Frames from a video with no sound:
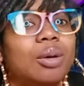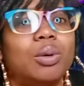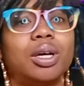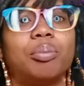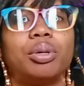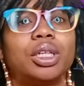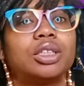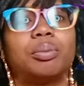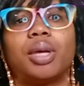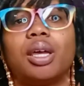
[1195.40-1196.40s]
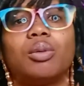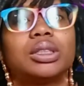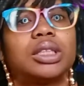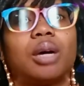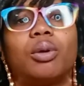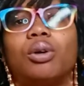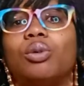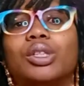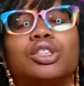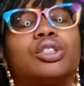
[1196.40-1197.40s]
he would push being with someone
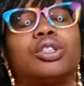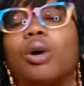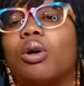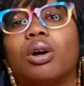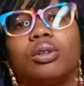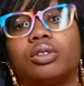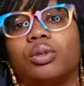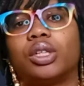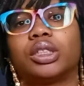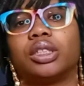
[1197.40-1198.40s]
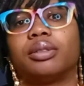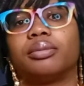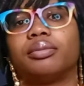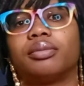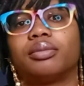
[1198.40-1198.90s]
who was so cold towards him.